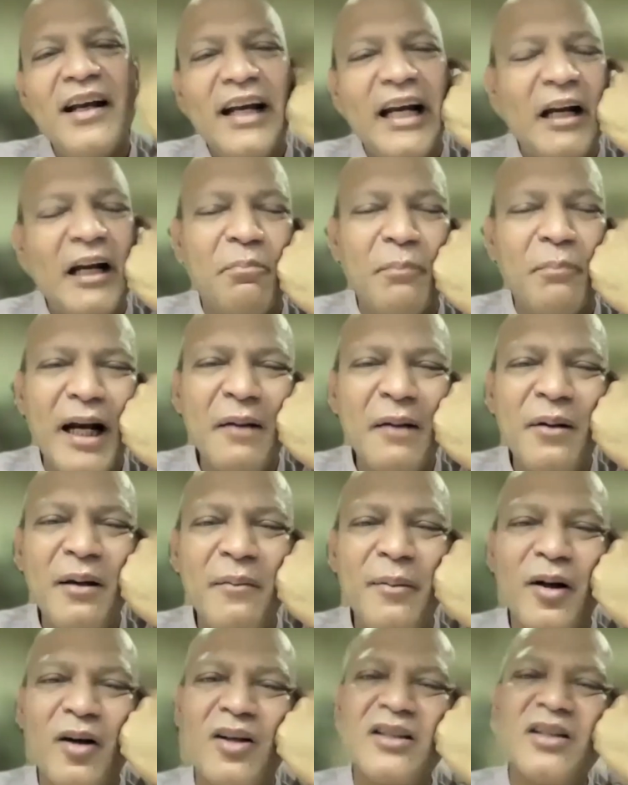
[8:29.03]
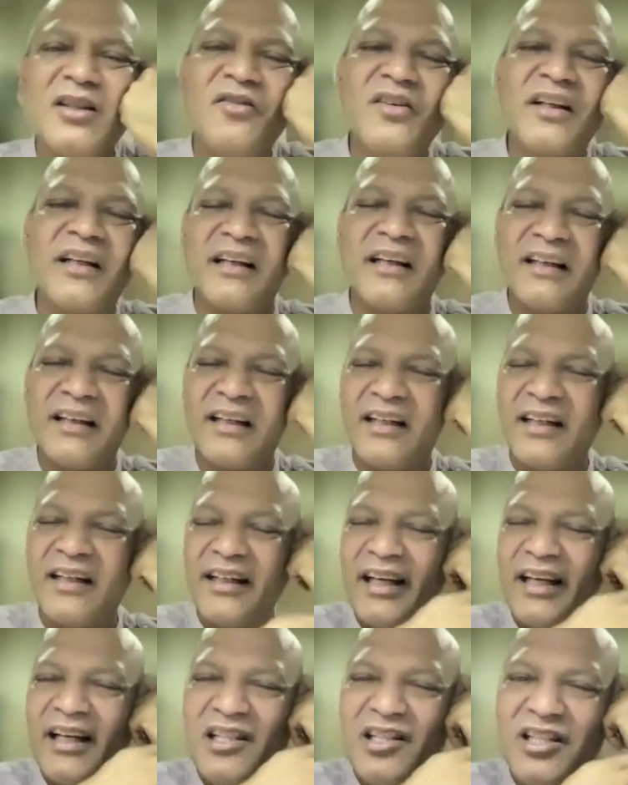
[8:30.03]
it might be because of a
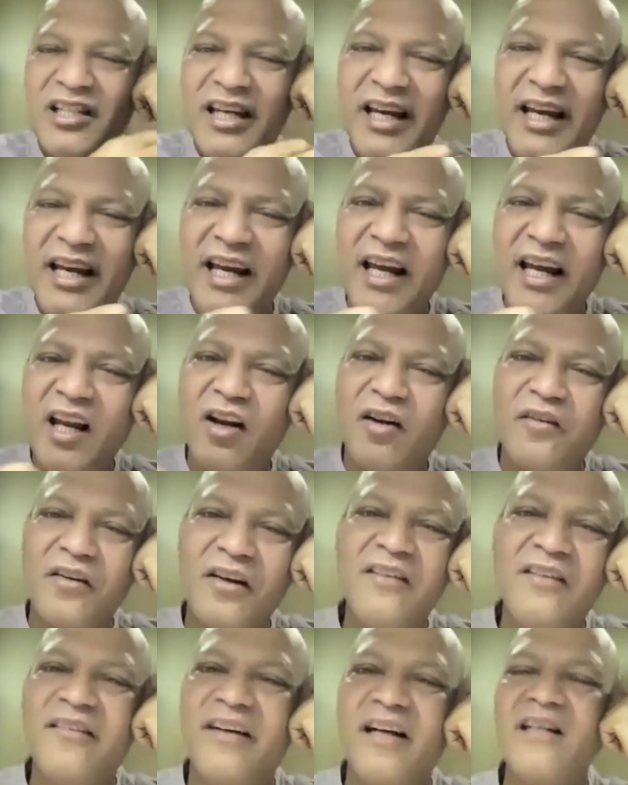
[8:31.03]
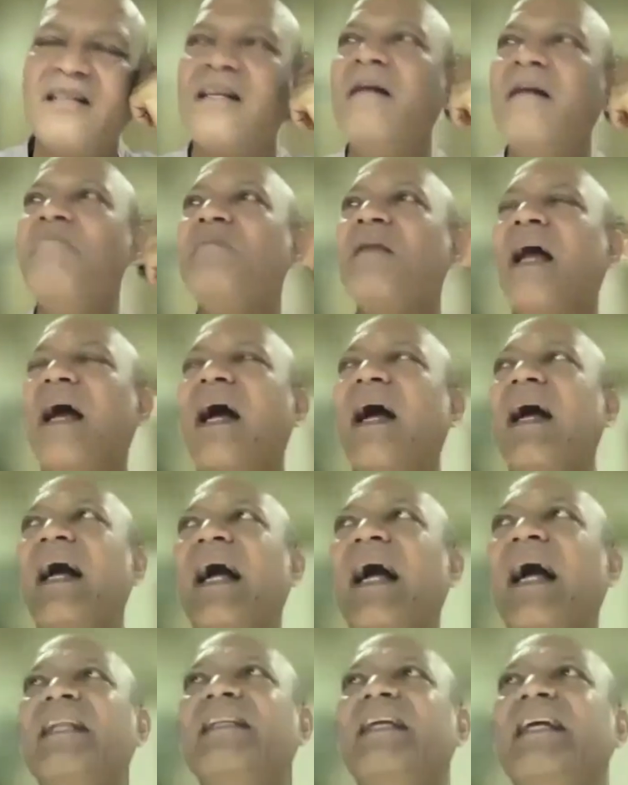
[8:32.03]
recurring chain of events
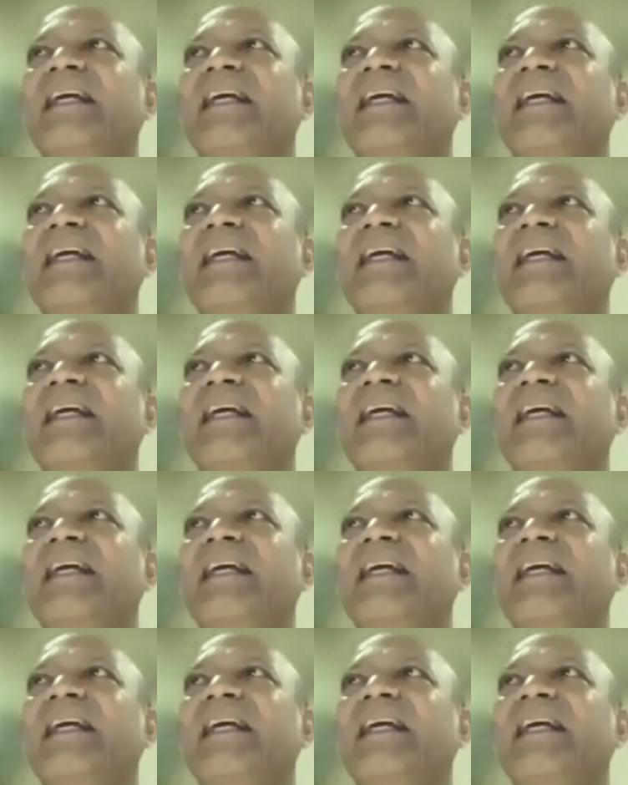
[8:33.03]
and